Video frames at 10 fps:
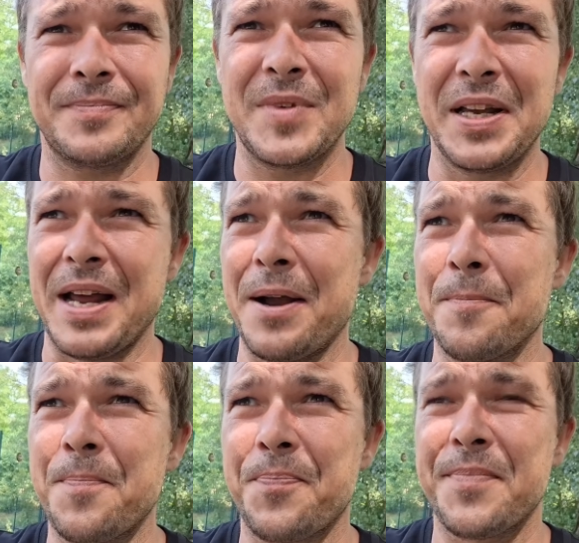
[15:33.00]
You
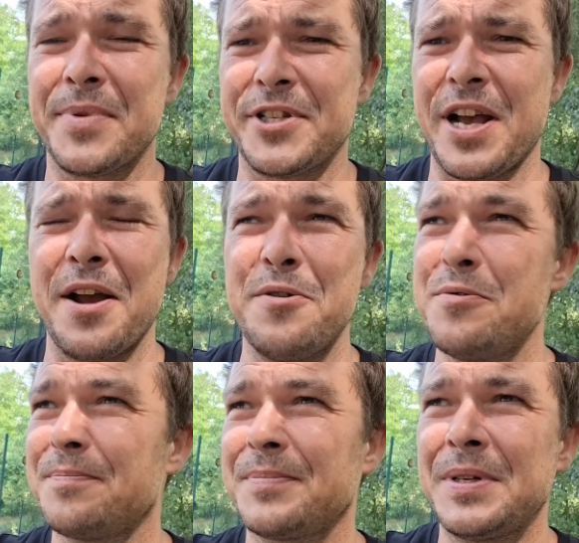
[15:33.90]
know,
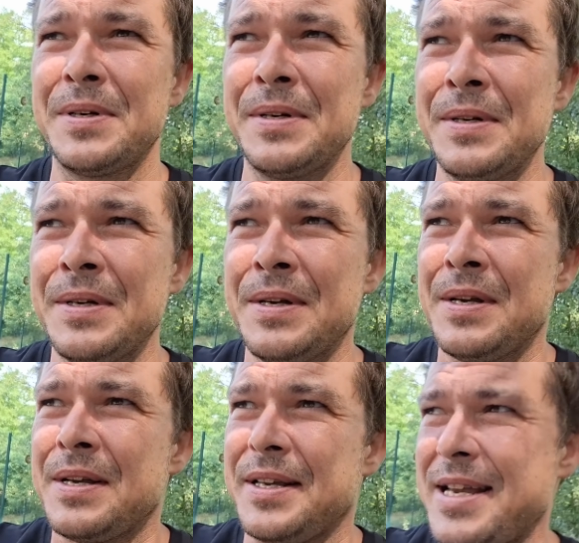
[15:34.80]
so
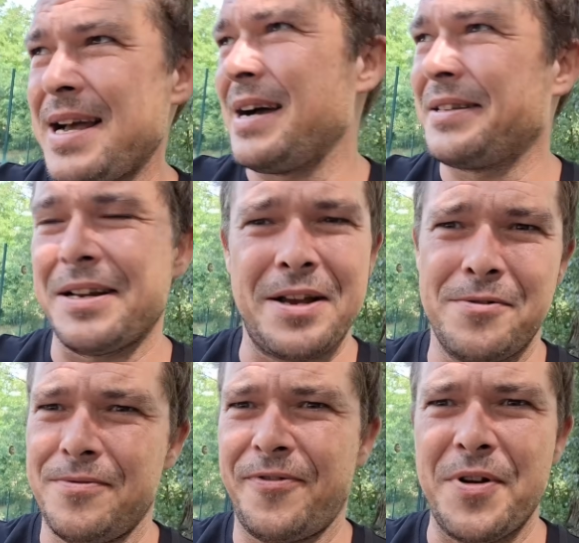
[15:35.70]
yeah, I don't
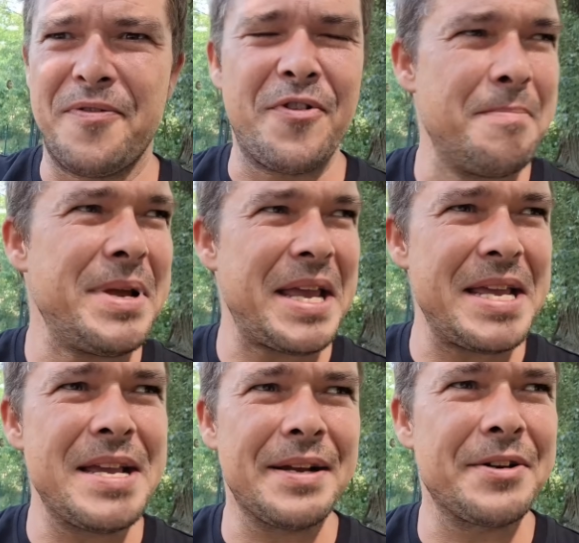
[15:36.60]
know, for
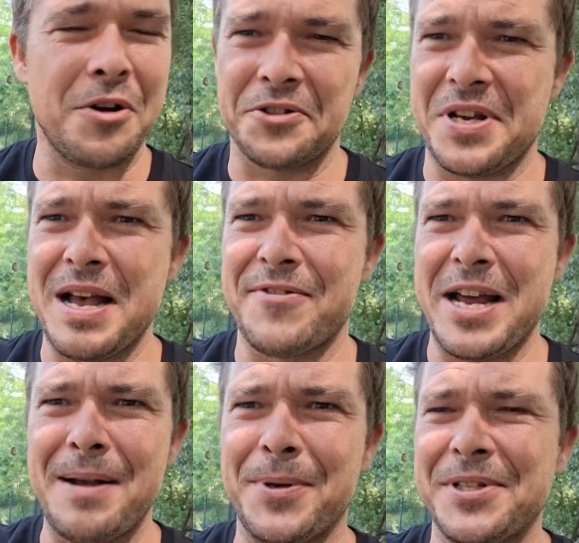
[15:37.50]
me not to have an
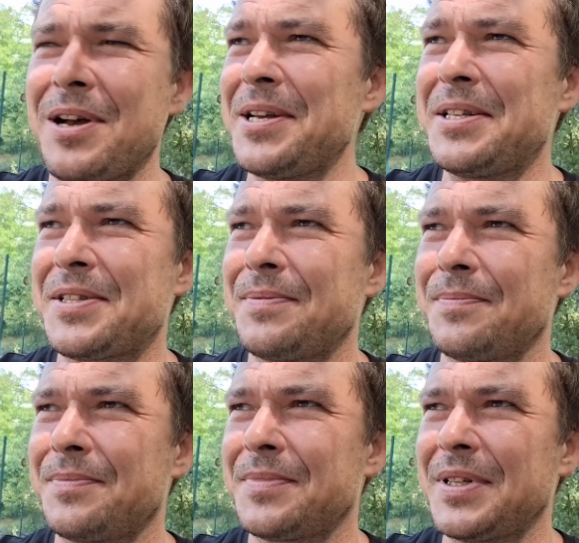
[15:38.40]
appetite
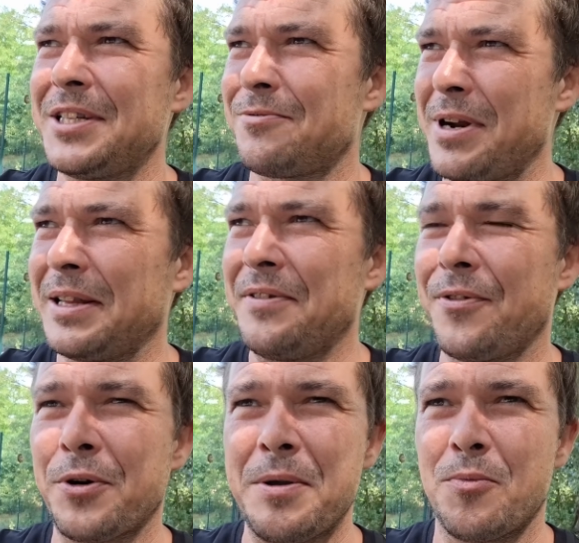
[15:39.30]
is really
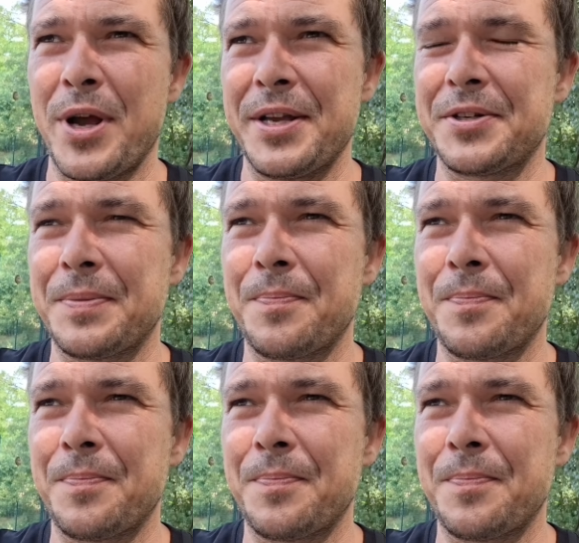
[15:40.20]
fucking weird.